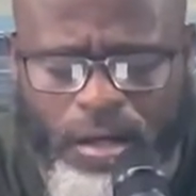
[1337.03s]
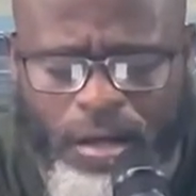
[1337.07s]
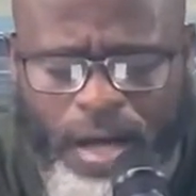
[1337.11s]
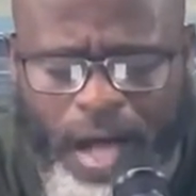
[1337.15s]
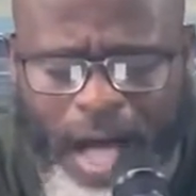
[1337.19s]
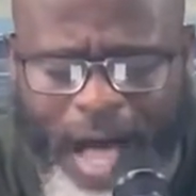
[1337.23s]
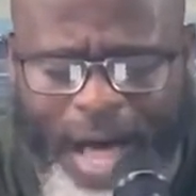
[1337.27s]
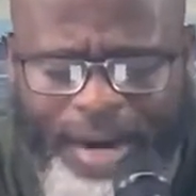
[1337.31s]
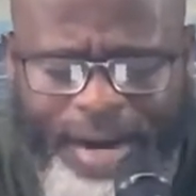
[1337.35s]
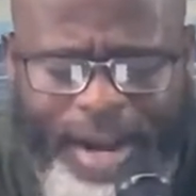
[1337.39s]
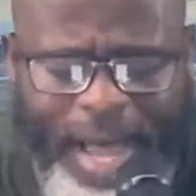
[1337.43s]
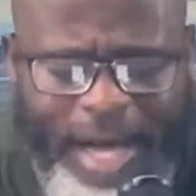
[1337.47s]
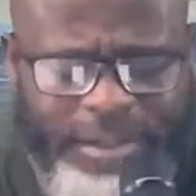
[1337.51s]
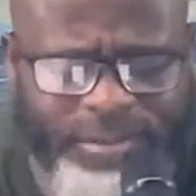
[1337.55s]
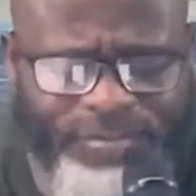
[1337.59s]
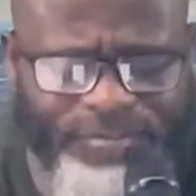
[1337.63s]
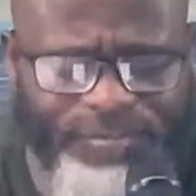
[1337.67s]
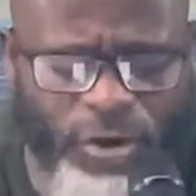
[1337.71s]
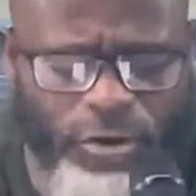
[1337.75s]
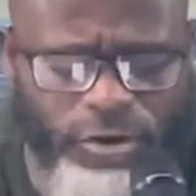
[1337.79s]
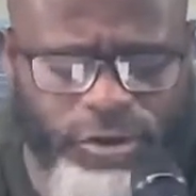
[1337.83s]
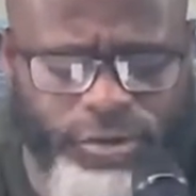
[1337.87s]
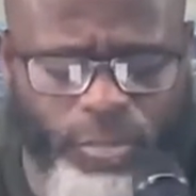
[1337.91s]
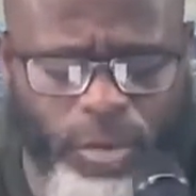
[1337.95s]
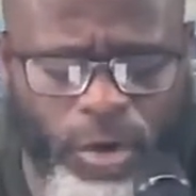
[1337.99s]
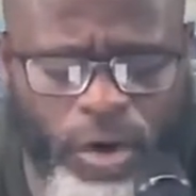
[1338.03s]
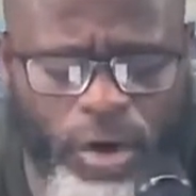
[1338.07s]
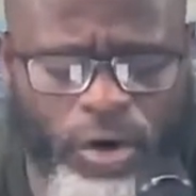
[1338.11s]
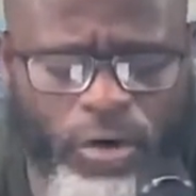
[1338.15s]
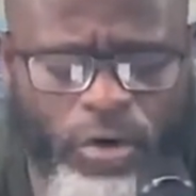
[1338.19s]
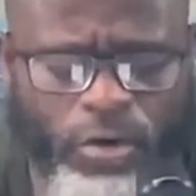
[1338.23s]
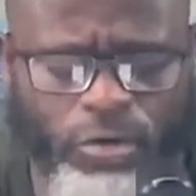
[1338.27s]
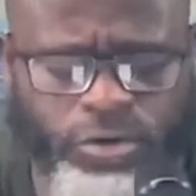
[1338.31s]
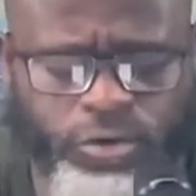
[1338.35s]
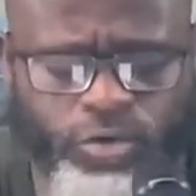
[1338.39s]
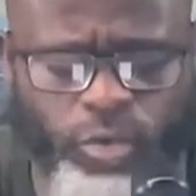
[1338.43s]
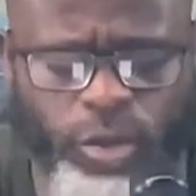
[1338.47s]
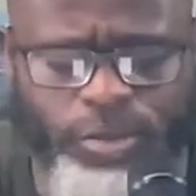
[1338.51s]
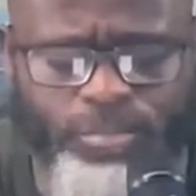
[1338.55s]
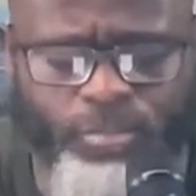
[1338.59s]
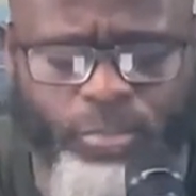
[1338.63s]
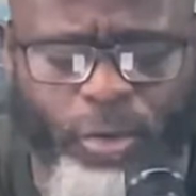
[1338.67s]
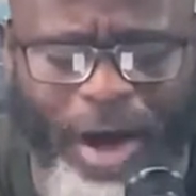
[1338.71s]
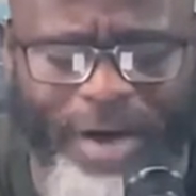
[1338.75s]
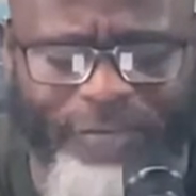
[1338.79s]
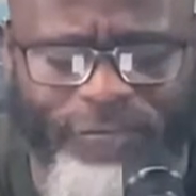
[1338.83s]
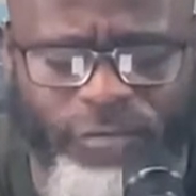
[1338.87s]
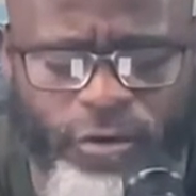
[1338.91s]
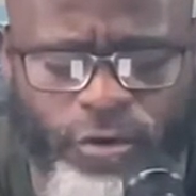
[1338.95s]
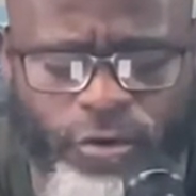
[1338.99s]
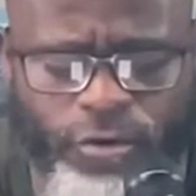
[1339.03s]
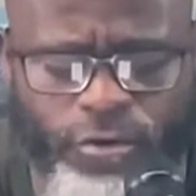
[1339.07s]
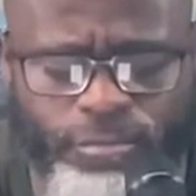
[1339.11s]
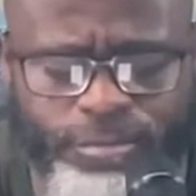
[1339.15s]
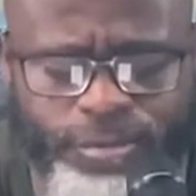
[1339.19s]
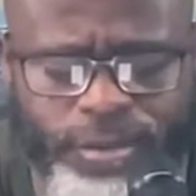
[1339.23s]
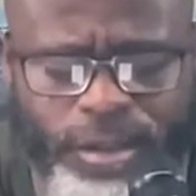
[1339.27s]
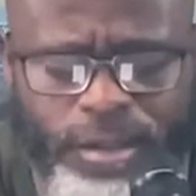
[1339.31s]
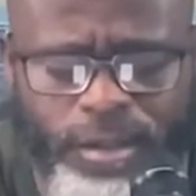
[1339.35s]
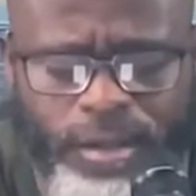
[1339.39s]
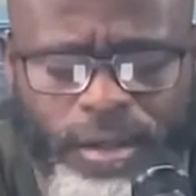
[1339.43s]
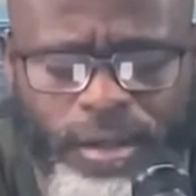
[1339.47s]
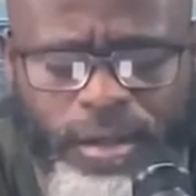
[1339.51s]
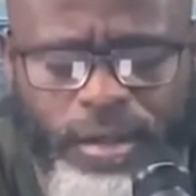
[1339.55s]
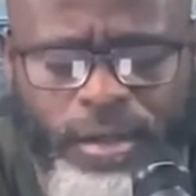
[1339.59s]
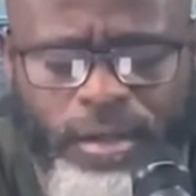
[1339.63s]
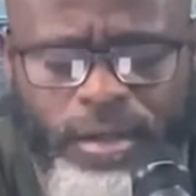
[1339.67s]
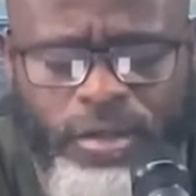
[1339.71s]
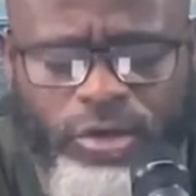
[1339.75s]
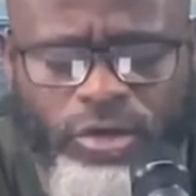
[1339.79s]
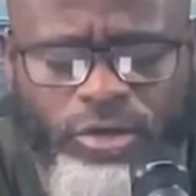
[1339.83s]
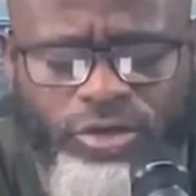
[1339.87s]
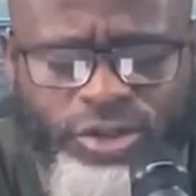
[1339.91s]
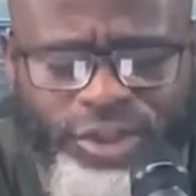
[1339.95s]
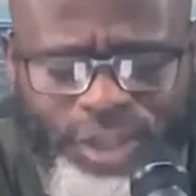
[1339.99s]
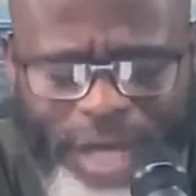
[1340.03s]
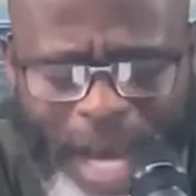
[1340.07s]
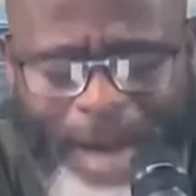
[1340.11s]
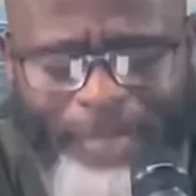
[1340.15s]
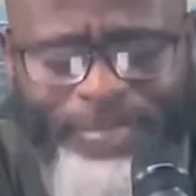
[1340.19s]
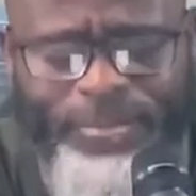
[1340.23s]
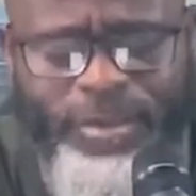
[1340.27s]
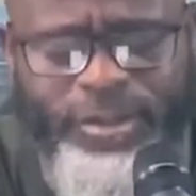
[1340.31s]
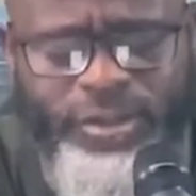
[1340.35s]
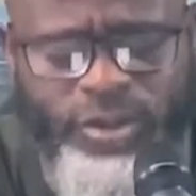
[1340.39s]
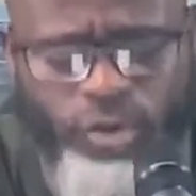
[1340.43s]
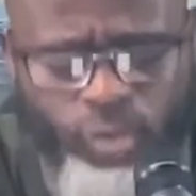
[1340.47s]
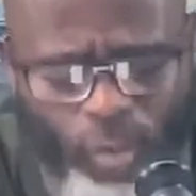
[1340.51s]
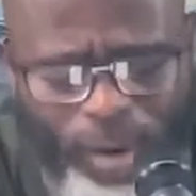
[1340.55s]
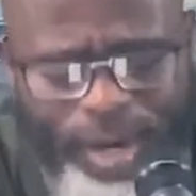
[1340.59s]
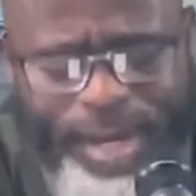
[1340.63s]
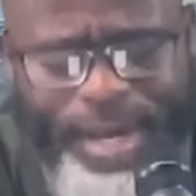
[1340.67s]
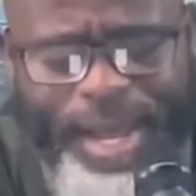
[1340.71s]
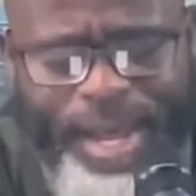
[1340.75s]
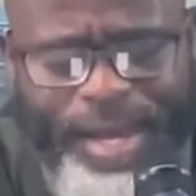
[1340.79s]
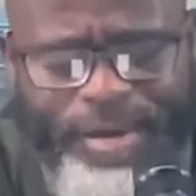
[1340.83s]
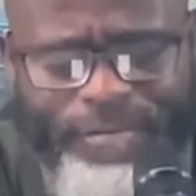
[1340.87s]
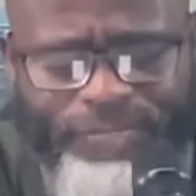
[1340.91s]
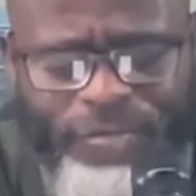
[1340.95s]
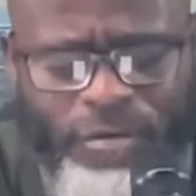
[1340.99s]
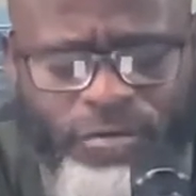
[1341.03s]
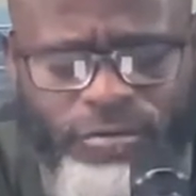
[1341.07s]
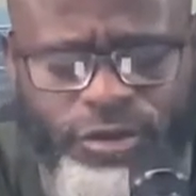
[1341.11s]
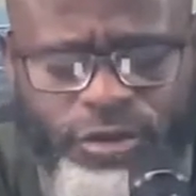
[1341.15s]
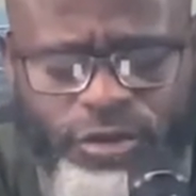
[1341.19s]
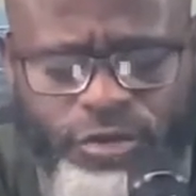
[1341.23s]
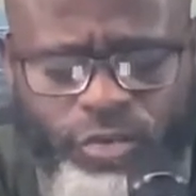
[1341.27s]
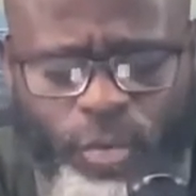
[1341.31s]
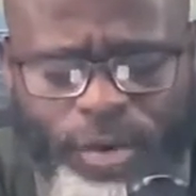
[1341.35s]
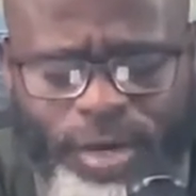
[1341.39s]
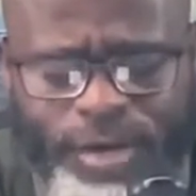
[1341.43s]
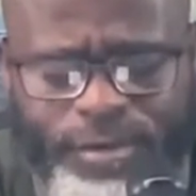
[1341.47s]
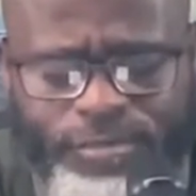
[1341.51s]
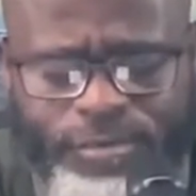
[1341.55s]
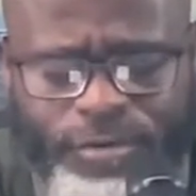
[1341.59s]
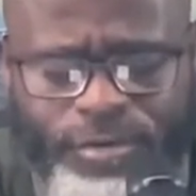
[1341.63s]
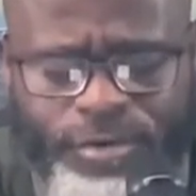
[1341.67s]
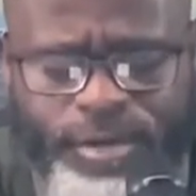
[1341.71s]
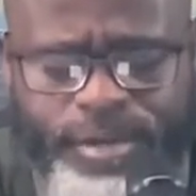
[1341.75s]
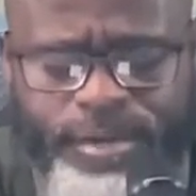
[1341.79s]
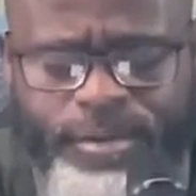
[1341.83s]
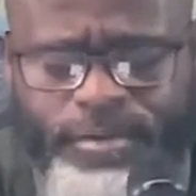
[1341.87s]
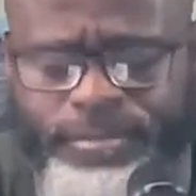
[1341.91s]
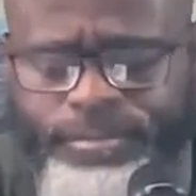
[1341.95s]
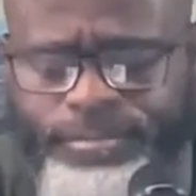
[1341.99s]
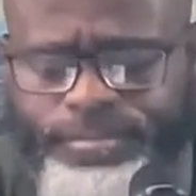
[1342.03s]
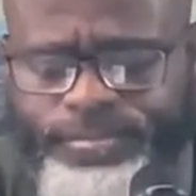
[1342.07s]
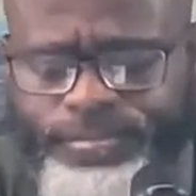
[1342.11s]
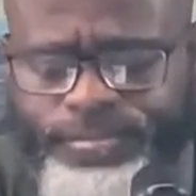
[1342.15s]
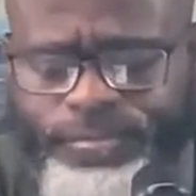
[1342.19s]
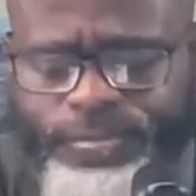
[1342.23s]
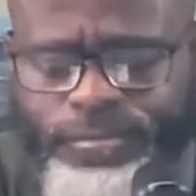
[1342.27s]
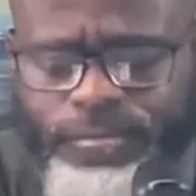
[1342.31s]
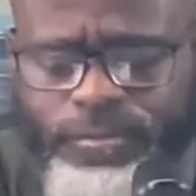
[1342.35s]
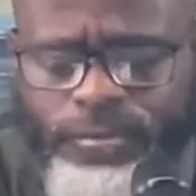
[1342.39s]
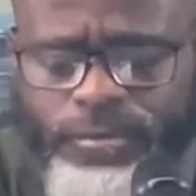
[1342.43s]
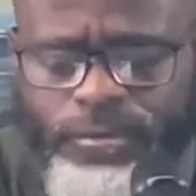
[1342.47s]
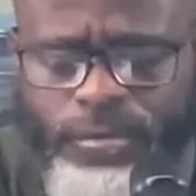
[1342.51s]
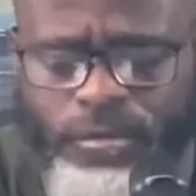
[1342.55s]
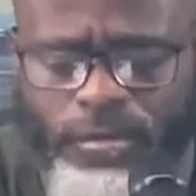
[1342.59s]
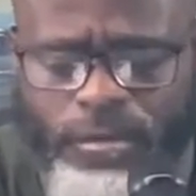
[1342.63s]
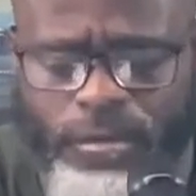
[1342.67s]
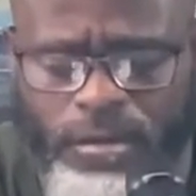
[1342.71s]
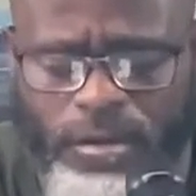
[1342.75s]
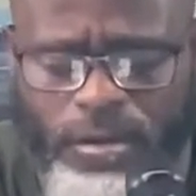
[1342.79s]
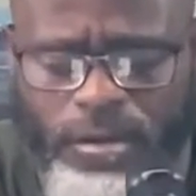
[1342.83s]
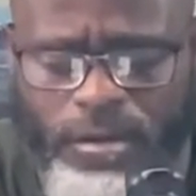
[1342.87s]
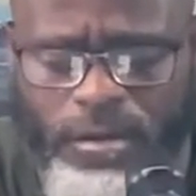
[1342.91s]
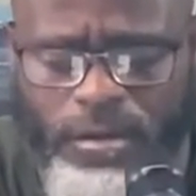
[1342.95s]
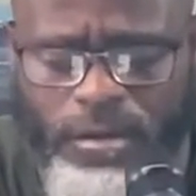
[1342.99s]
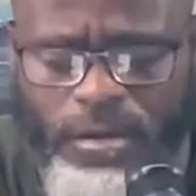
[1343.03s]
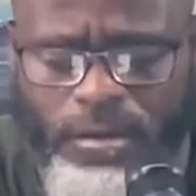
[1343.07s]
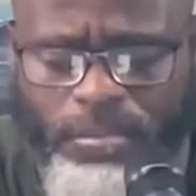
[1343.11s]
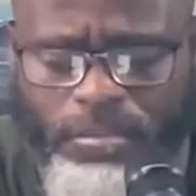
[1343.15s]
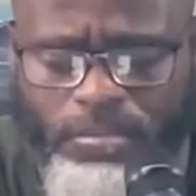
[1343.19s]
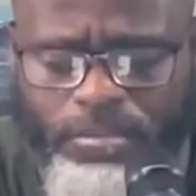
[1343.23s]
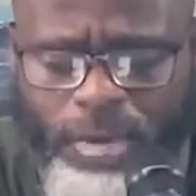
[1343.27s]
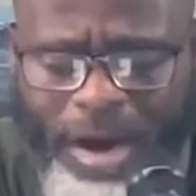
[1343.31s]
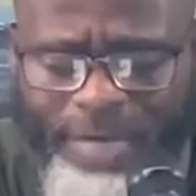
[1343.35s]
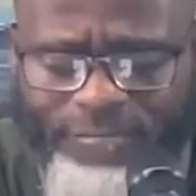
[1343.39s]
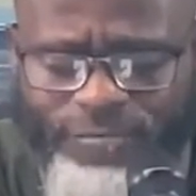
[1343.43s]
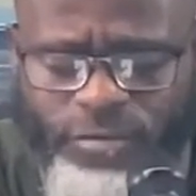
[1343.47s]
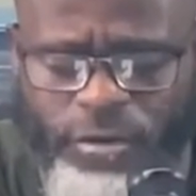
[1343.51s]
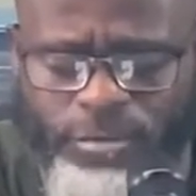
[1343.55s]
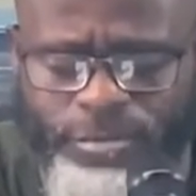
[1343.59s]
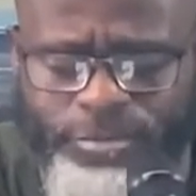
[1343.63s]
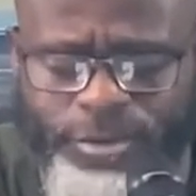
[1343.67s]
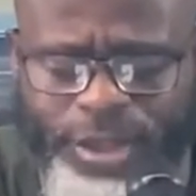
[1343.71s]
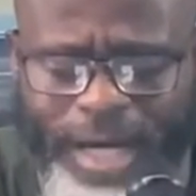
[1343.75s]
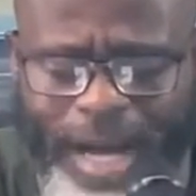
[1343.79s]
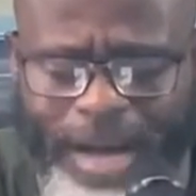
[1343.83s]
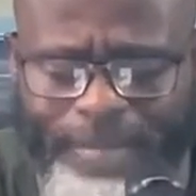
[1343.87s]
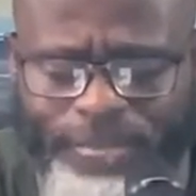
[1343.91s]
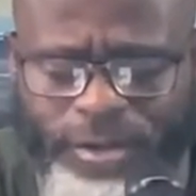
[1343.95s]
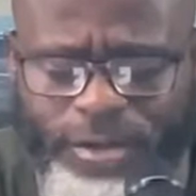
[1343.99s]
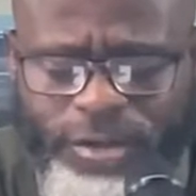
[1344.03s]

Our next verse we're going to go to is Proverbs chapter 28, verse 23. Proverbs chapter